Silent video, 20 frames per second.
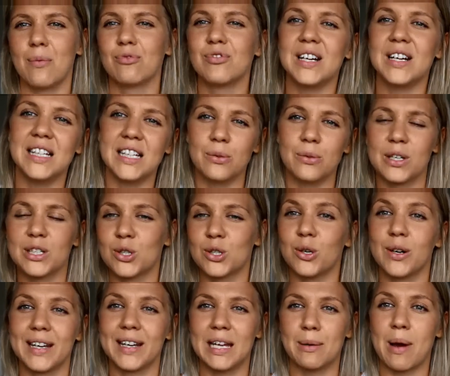Really we're
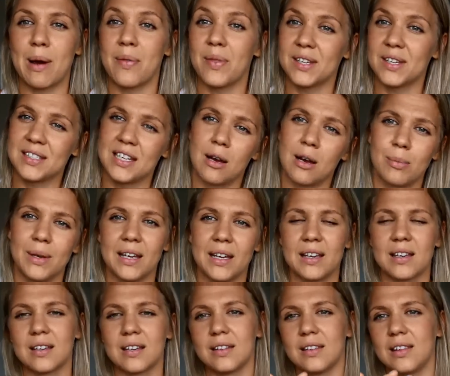talking about the
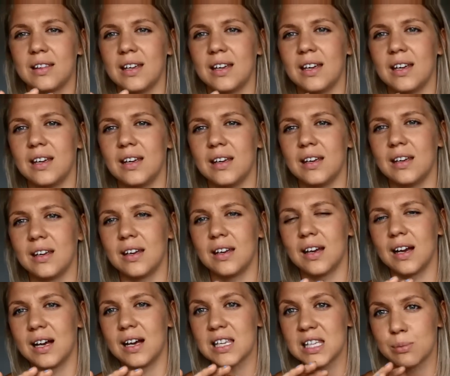stomach,
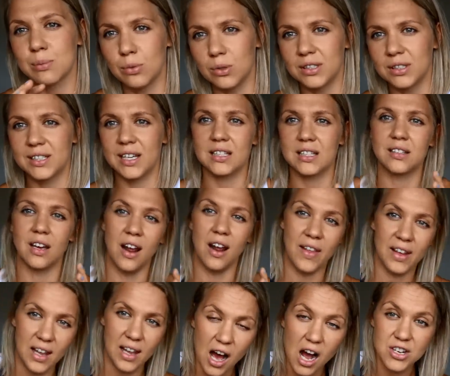the small intestine
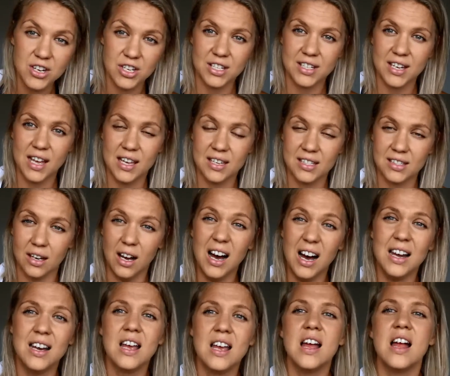and large
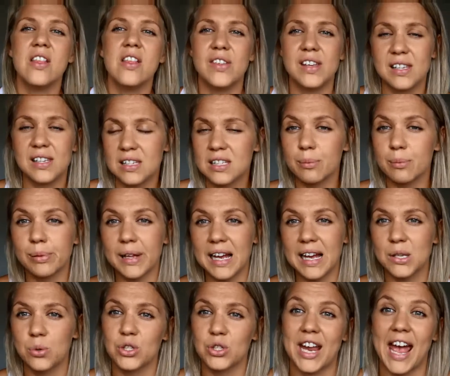intestine. This is a
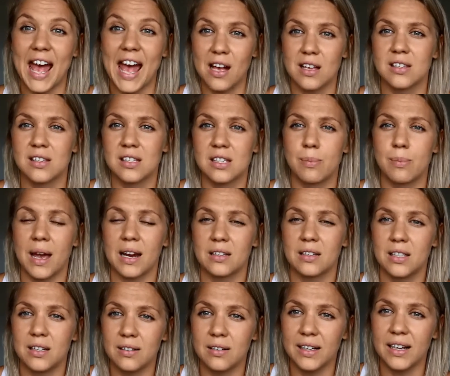place which houses the
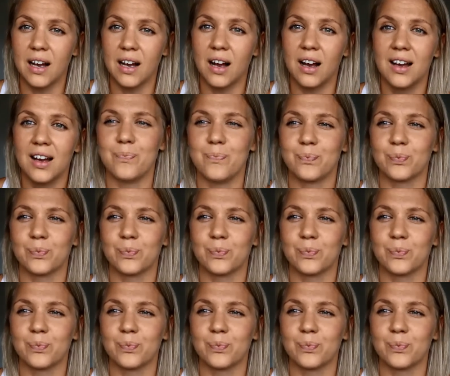bacteria.